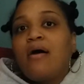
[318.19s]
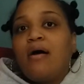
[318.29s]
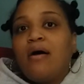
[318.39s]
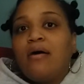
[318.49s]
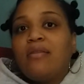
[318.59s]

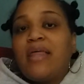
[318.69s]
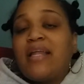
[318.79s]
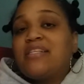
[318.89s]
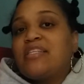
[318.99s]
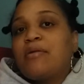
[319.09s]
Uh,
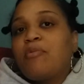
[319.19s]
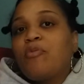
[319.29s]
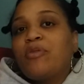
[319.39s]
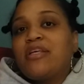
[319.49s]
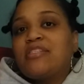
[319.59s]
that is the number.
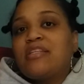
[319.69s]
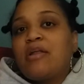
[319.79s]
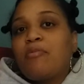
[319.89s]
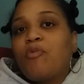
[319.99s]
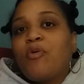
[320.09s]
That's the
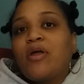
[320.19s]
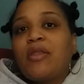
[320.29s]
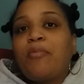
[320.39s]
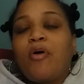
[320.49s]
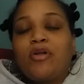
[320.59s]
number
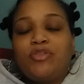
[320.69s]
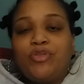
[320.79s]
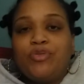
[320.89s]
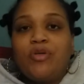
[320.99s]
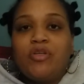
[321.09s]
one in part
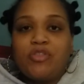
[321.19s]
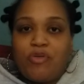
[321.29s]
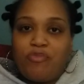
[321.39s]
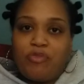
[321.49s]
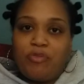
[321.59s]
two.
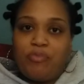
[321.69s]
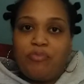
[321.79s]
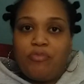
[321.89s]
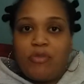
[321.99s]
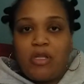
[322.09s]
So
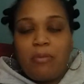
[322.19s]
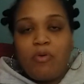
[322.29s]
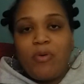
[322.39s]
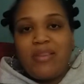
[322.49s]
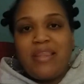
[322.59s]
the
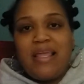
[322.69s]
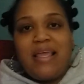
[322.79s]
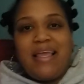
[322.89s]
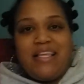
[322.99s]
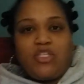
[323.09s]
number one
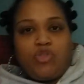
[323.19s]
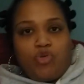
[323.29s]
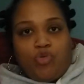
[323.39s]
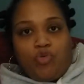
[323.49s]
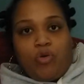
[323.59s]
thing is
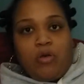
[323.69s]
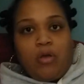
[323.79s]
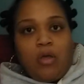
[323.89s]
to